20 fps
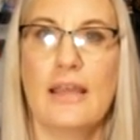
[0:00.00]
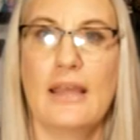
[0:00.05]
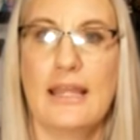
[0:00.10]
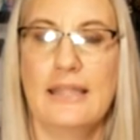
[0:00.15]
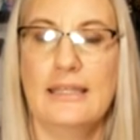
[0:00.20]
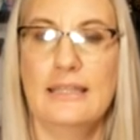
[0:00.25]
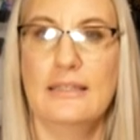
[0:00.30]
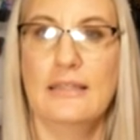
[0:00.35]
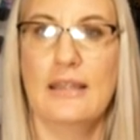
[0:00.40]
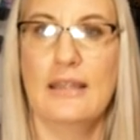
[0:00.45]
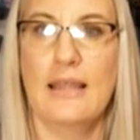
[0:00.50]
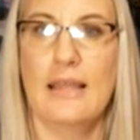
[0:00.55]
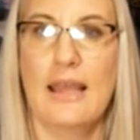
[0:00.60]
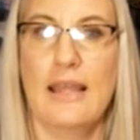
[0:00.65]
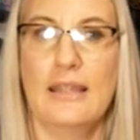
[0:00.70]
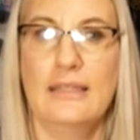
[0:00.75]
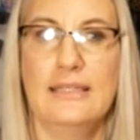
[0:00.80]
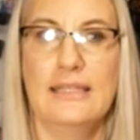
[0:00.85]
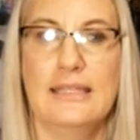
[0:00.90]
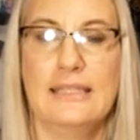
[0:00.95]
a
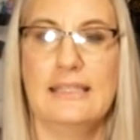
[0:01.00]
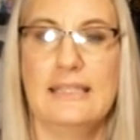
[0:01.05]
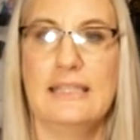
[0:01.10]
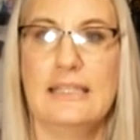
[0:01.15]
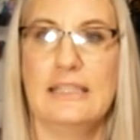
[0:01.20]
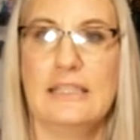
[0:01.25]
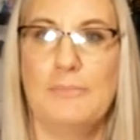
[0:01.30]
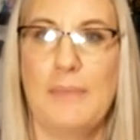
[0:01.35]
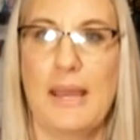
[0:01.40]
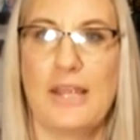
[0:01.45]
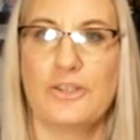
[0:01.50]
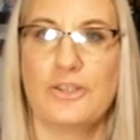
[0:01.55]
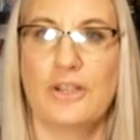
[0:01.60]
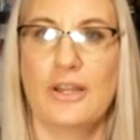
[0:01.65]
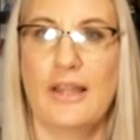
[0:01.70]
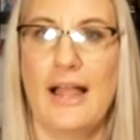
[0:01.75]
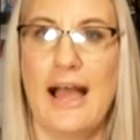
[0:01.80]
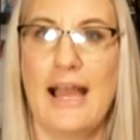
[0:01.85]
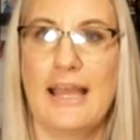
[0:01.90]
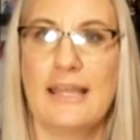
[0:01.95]
Disney
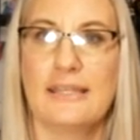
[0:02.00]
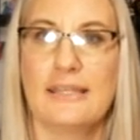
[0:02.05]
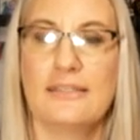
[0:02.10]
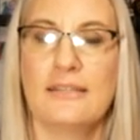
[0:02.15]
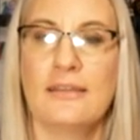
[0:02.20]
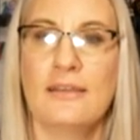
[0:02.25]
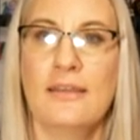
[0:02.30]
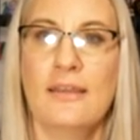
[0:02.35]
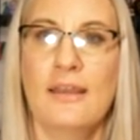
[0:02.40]
specialized